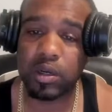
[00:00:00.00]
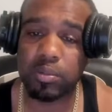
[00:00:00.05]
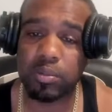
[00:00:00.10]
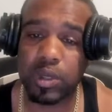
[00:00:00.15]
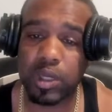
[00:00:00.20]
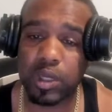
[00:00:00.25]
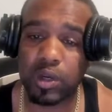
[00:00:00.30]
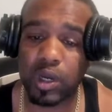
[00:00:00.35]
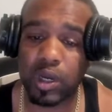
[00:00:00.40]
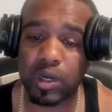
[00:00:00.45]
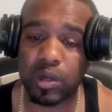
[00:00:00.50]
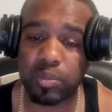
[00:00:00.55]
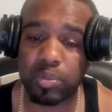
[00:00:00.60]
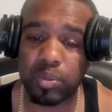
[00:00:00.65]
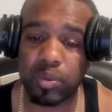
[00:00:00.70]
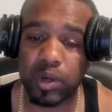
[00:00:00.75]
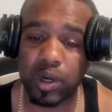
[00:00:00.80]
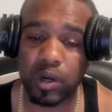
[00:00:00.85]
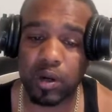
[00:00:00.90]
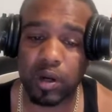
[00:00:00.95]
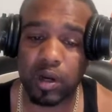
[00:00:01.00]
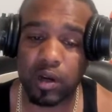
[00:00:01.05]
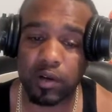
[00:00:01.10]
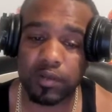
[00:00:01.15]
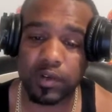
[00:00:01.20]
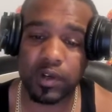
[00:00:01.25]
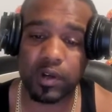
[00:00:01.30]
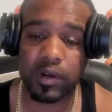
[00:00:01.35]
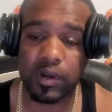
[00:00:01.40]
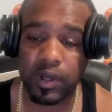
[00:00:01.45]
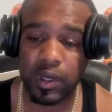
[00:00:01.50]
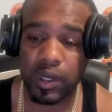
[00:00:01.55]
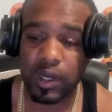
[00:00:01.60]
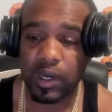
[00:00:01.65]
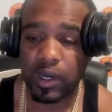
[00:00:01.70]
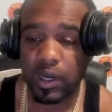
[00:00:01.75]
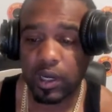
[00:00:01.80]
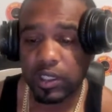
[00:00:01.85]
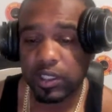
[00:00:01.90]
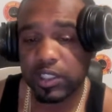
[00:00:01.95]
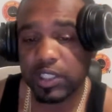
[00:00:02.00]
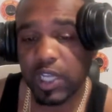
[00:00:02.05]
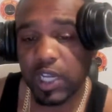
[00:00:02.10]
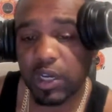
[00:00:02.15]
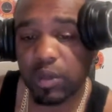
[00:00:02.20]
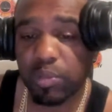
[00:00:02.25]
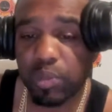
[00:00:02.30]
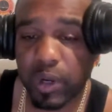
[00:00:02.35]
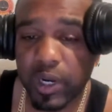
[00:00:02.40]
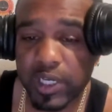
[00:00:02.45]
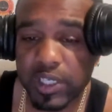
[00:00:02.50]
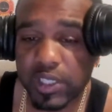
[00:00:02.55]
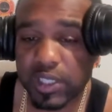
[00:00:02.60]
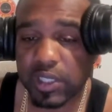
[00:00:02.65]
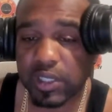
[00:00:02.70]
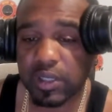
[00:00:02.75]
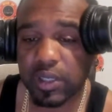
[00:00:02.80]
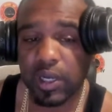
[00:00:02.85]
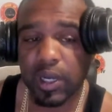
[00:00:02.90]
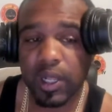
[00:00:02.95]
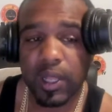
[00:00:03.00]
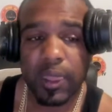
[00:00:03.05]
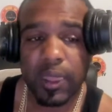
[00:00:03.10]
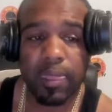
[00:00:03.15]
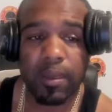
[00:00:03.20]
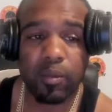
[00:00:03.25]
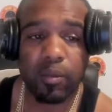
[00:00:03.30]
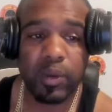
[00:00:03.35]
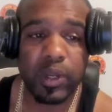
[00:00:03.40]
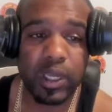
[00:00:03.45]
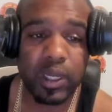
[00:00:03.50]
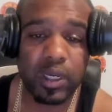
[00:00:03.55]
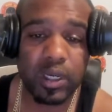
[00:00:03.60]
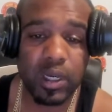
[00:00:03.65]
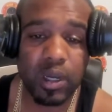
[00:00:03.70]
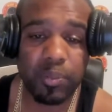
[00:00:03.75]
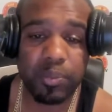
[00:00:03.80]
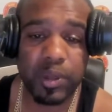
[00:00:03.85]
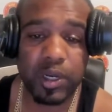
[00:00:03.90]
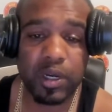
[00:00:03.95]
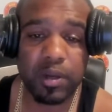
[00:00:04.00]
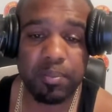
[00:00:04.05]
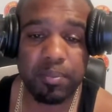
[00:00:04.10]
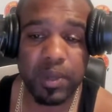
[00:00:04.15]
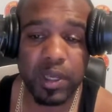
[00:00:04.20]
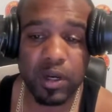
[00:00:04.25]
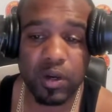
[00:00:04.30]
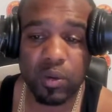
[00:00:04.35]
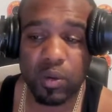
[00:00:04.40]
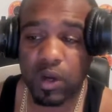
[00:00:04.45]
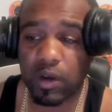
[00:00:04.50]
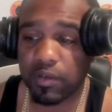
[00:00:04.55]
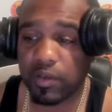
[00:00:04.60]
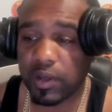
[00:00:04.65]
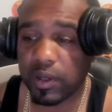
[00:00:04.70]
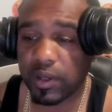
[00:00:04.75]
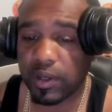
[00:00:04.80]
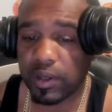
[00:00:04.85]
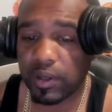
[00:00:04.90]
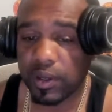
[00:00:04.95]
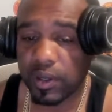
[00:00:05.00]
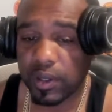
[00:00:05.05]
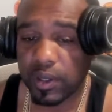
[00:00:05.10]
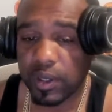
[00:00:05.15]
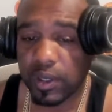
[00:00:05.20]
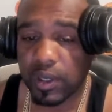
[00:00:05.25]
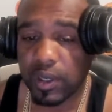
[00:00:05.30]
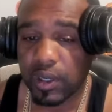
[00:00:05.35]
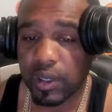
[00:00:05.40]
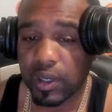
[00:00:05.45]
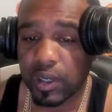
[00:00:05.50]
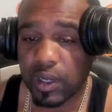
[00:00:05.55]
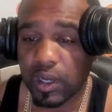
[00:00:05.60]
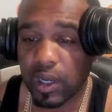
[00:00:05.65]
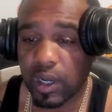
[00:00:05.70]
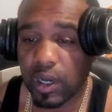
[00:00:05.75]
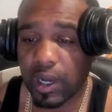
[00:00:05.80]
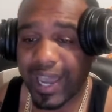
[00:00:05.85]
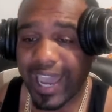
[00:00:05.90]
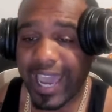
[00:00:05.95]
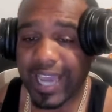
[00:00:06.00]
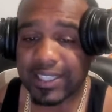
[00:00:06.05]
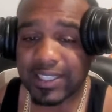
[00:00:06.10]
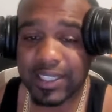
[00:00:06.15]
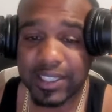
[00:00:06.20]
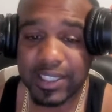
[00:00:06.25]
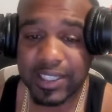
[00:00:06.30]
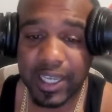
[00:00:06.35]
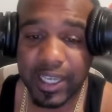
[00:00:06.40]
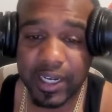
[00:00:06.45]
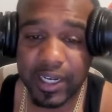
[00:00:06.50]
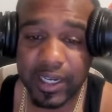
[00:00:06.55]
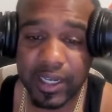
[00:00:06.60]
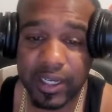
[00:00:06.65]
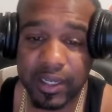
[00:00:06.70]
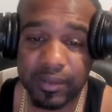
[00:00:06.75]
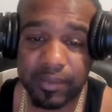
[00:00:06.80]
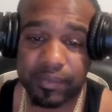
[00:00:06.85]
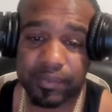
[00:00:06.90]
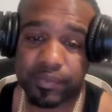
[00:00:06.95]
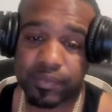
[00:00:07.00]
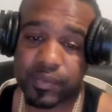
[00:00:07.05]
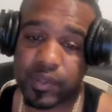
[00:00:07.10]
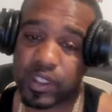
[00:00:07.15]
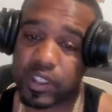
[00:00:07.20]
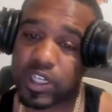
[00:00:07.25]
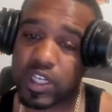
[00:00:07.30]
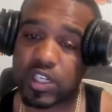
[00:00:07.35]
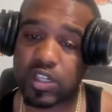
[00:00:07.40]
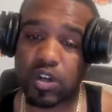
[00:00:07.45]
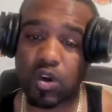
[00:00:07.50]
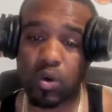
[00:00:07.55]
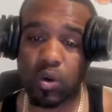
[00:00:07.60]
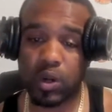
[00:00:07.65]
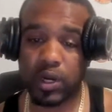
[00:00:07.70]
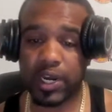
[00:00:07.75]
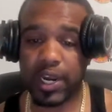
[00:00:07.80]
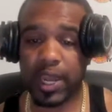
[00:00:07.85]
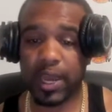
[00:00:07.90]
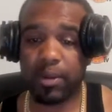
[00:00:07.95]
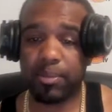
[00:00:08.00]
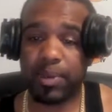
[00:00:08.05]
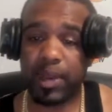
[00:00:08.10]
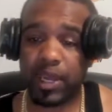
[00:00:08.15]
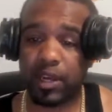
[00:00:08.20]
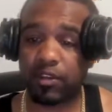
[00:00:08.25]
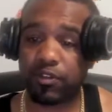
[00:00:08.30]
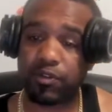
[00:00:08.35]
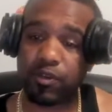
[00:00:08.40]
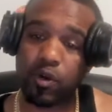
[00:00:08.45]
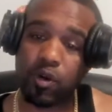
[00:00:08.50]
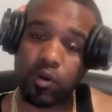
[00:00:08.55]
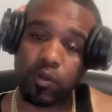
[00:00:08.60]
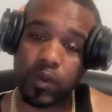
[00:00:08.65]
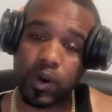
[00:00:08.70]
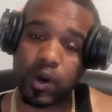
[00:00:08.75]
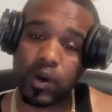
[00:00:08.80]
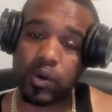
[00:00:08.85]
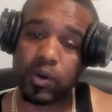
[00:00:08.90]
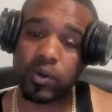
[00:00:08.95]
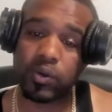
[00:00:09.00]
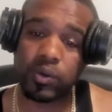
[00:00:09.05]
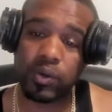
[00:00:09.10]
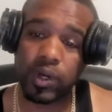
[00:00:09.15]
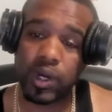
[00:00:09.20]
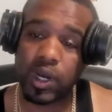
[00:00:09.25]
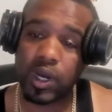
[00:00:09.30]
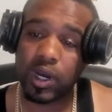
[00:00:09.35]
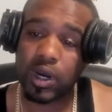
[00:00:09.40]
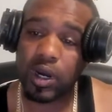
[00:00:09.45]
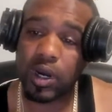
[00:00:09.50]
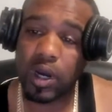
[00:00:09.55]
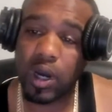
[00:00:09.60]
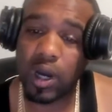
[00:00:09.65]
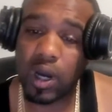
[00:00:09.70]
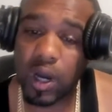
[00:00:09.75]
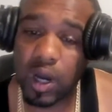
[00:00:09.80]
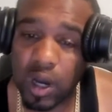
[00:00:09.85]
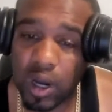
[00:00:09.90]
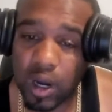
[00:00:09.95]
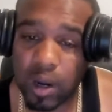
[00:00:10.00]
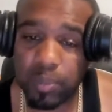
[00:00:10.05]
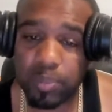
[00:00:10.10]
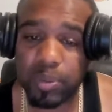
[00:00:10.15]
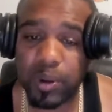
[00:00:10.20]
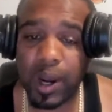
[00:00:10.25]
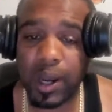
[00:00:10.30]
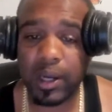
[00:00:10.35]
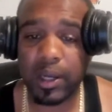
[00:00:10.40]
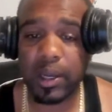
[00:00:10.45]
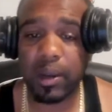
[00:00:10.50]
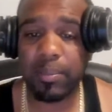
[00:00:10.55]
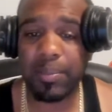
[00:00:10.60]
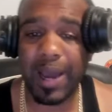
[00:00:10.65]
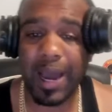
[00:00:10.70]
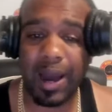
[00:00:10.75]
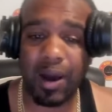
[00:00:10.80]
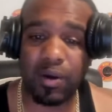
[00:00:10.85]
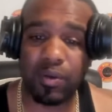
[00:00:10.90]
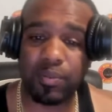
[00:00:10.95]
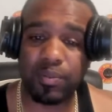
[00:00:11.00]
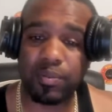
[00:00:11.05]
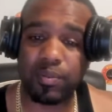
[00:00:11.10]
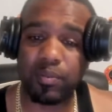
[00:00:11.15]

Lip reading: middle of the celebration. We ended up in the middle of it accidentally, just going down Beatty Road. Probably about